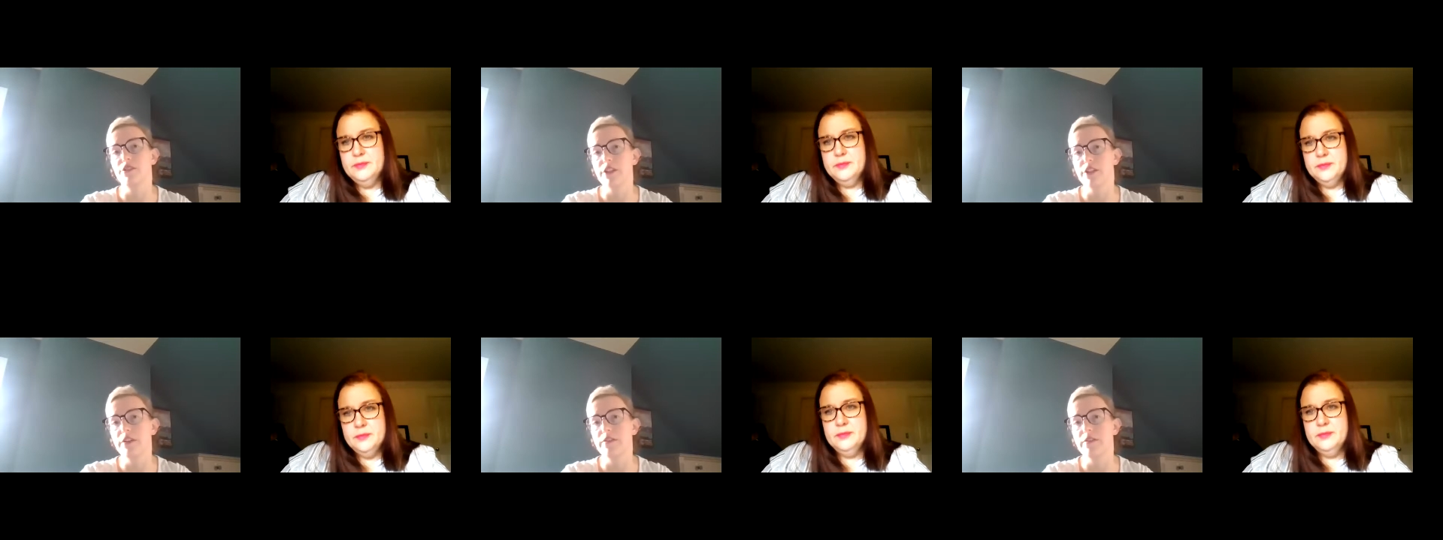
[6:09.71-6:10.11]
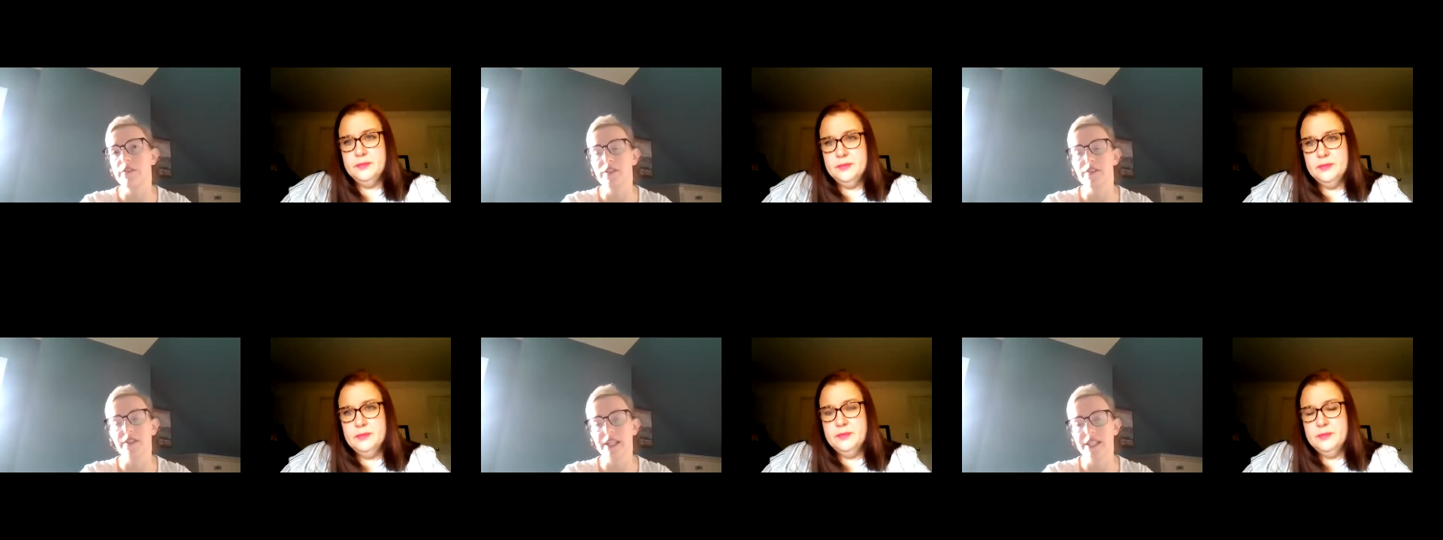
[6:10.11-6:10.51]
Speaker 1: make sure
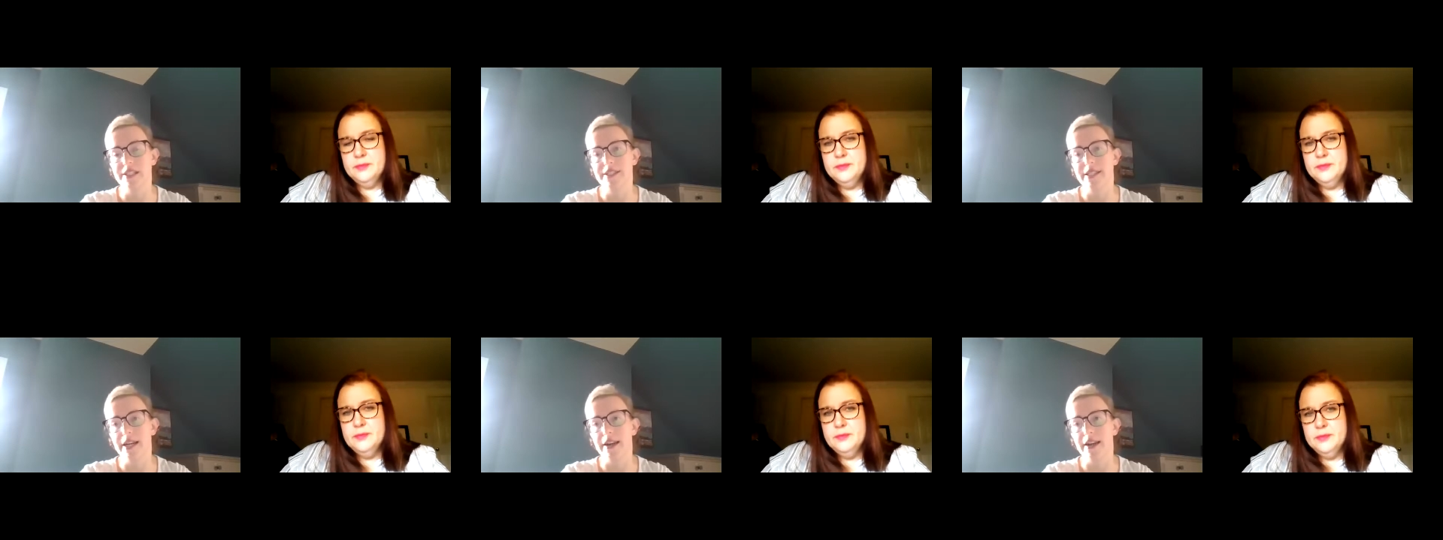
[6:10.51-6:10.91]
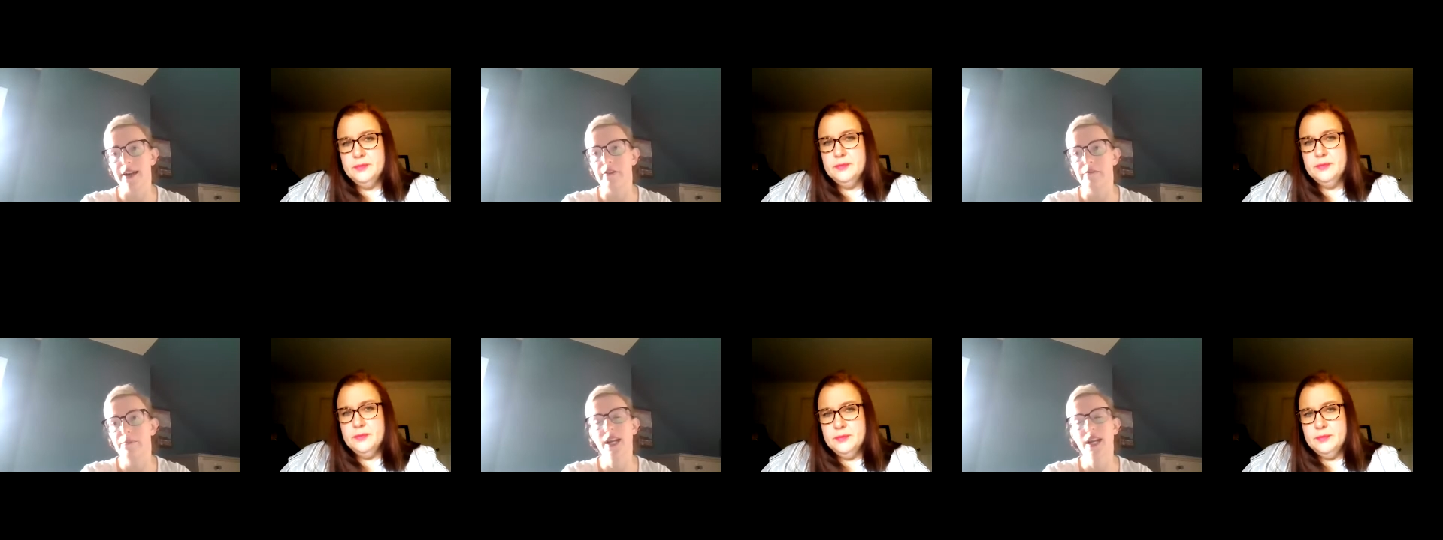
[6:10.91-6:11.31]
you you list
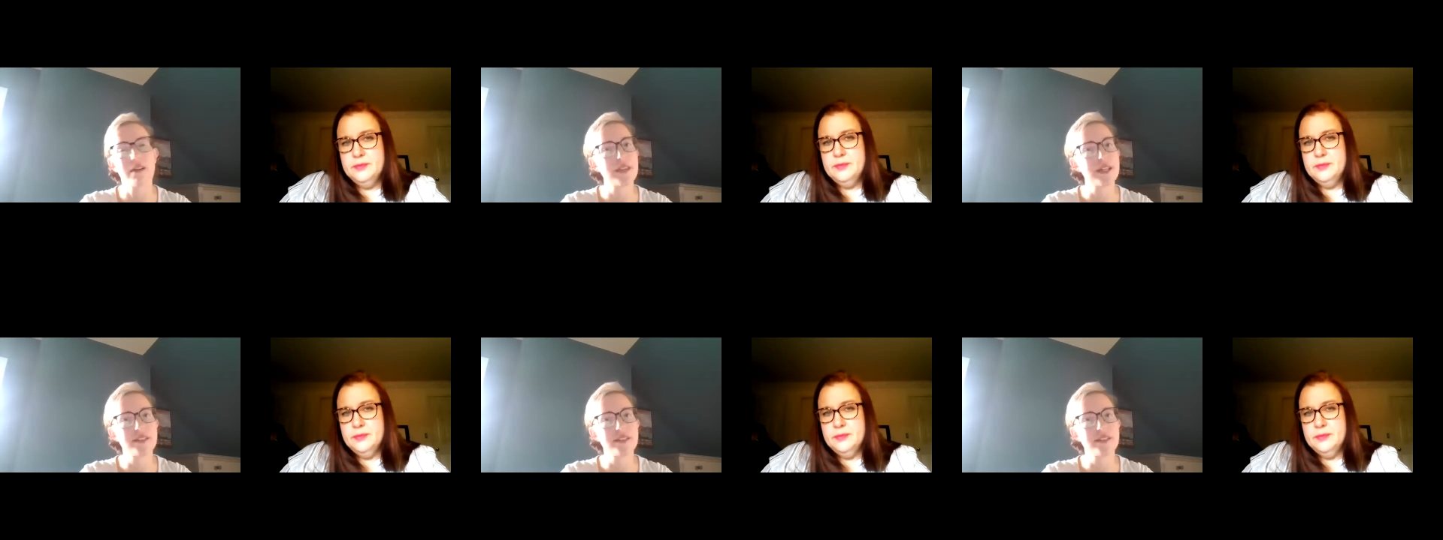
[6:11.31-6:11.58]
that out.